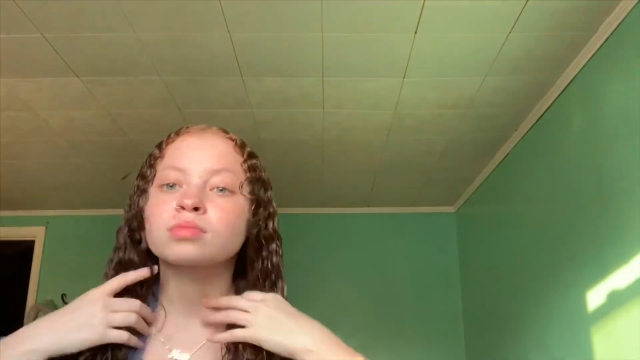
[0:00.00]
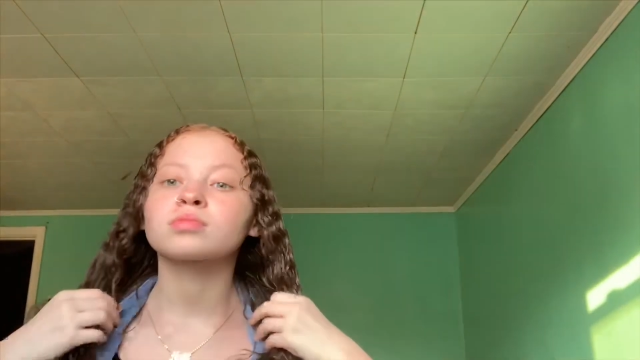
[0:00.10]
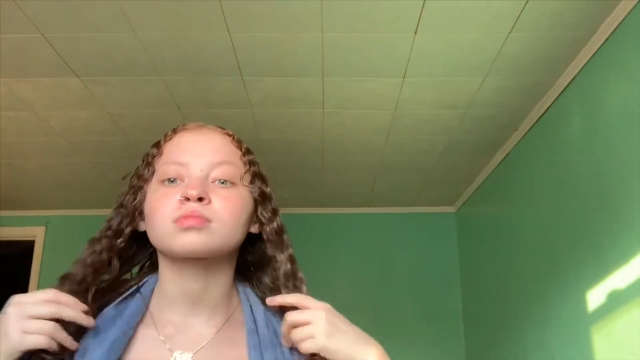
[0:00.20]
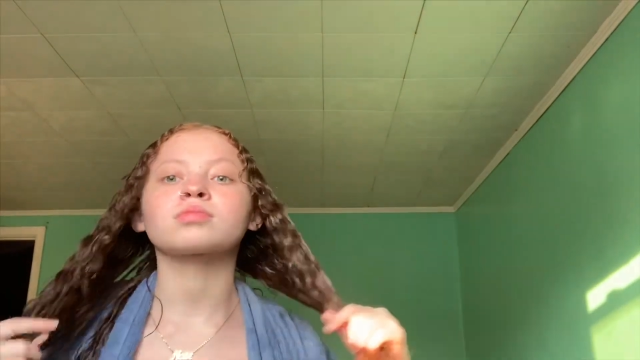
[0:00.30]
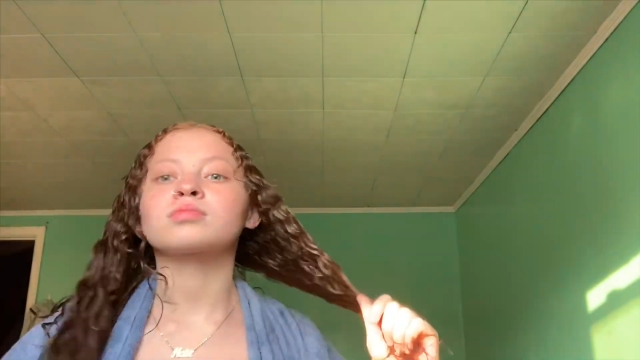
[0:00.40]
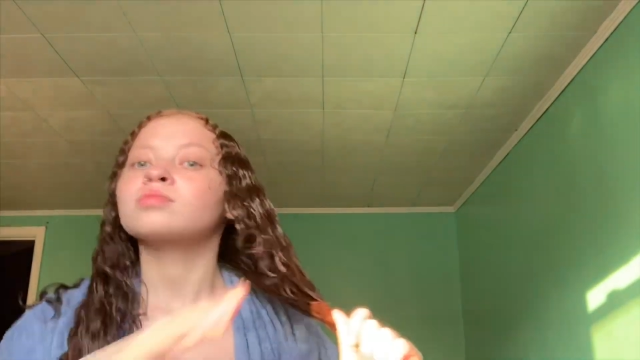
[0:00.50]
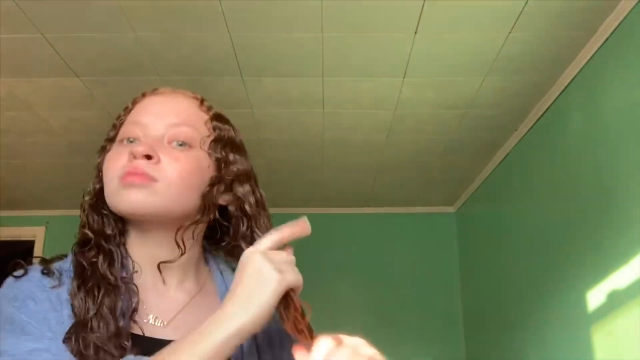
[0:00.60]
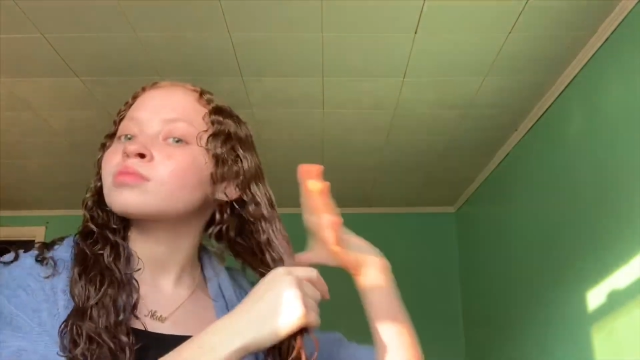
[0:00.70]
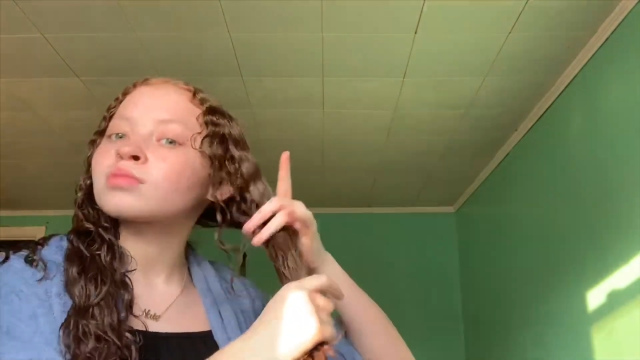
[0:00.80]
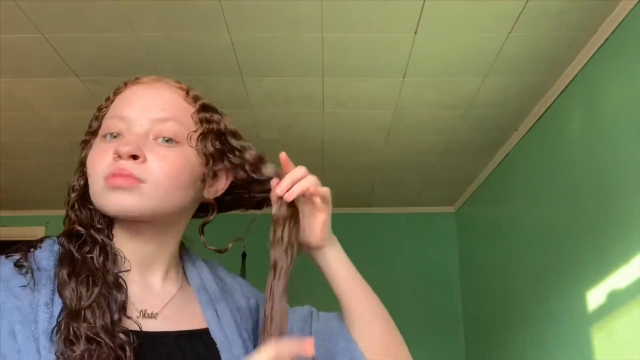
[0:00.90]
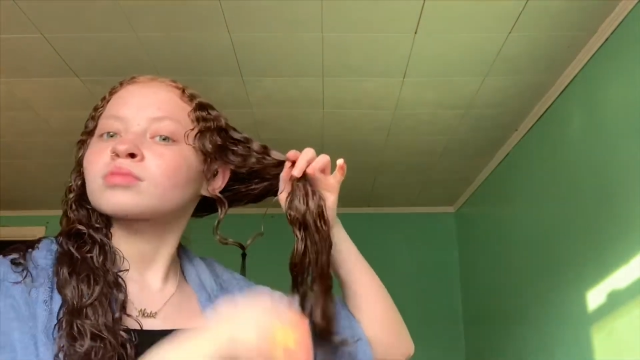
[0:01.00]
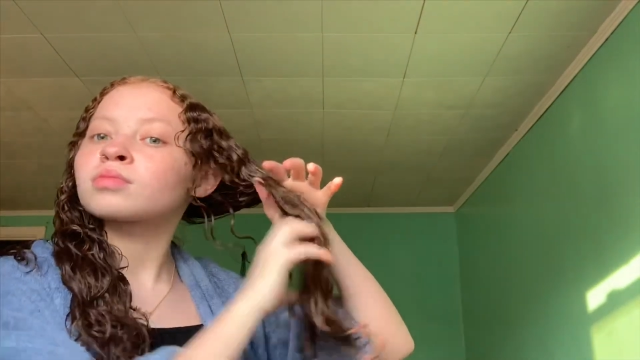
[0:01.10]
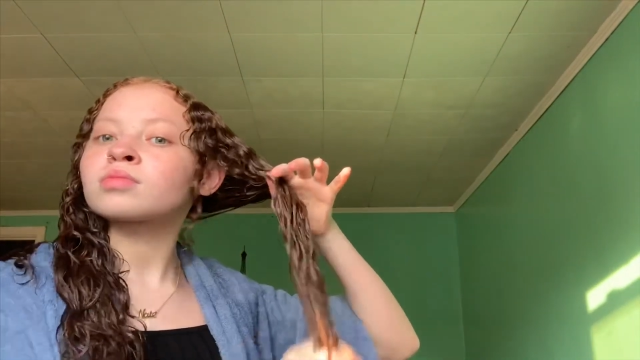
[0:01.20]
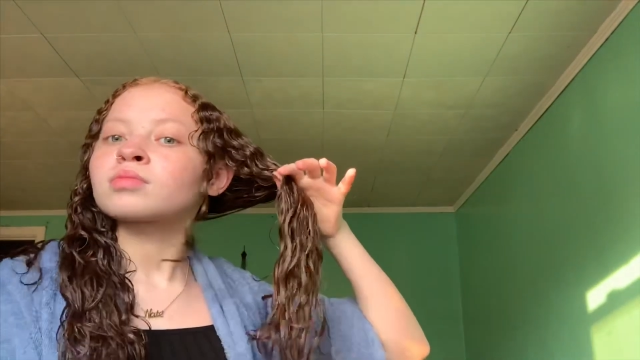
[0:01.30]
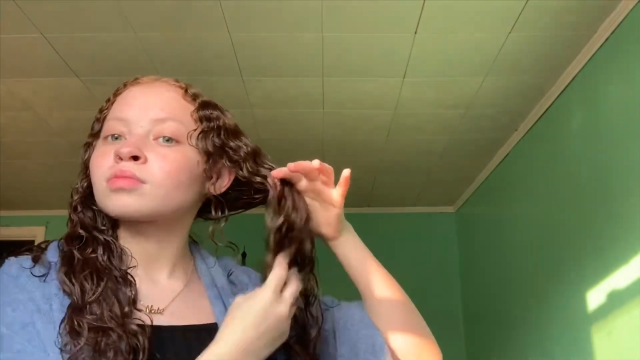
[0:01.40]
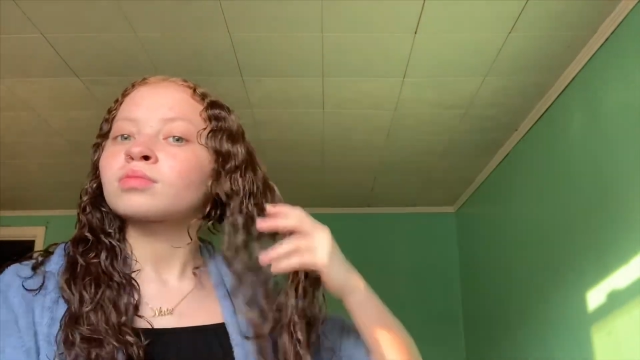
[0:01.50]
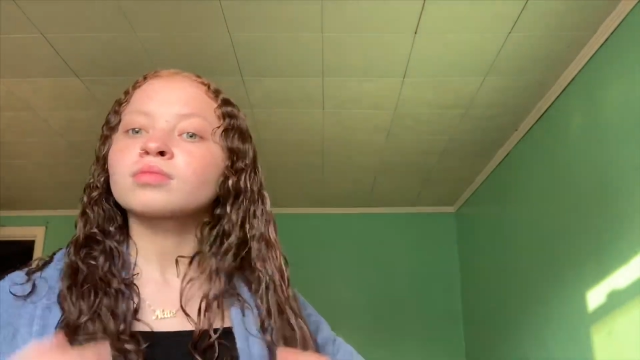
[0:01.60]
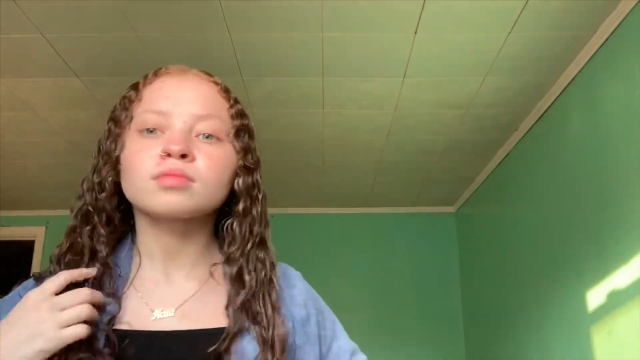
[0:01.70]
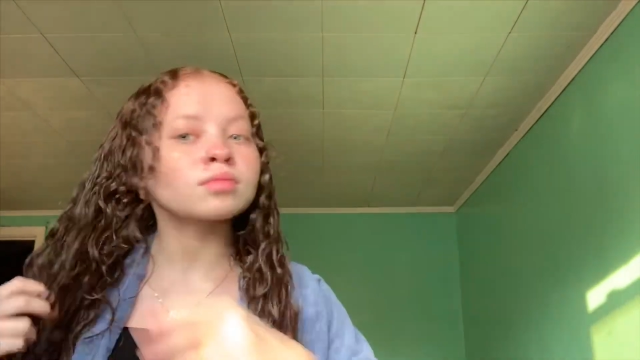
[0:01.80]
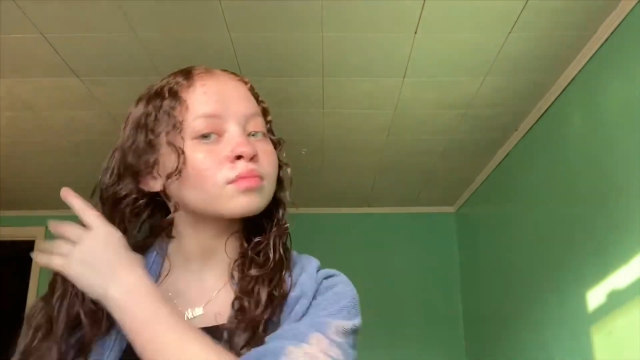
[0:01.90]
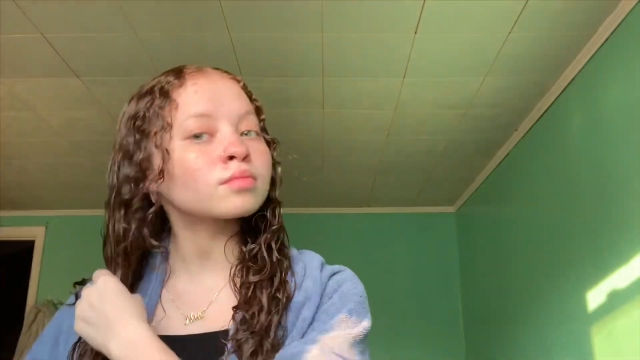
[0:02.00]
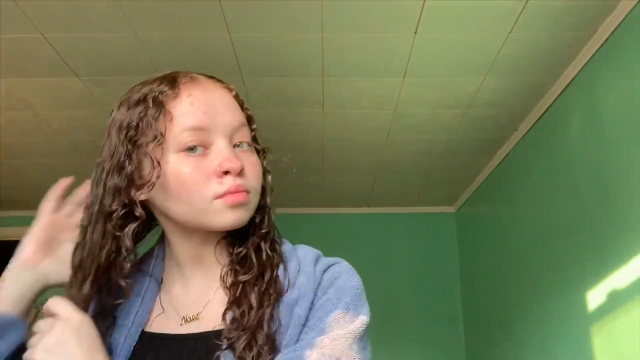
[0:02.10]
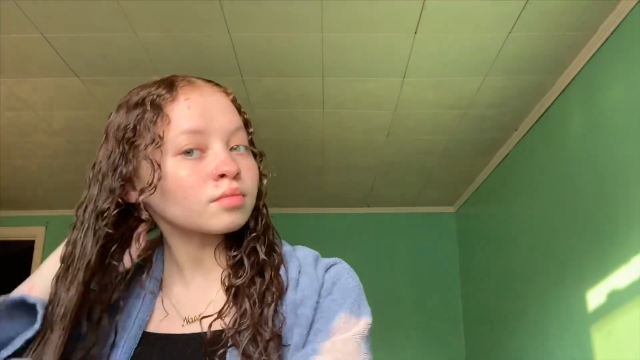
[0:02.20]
And I'm just applying that to my hair also.